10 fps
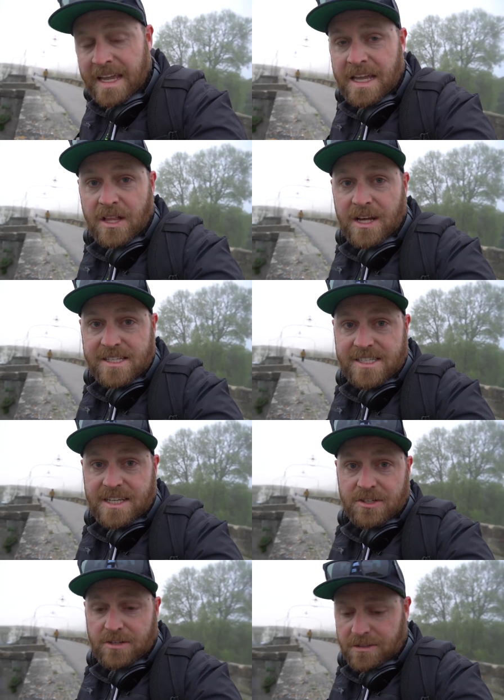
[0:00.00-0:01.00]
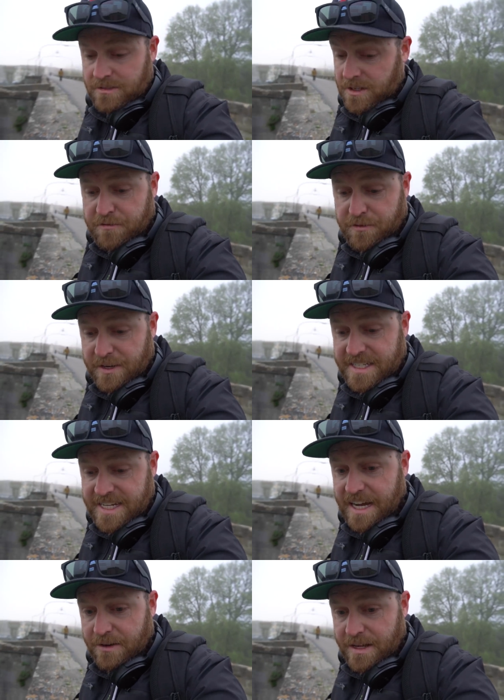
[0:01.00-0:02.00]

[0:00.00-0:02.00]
It lost signal, freaked out,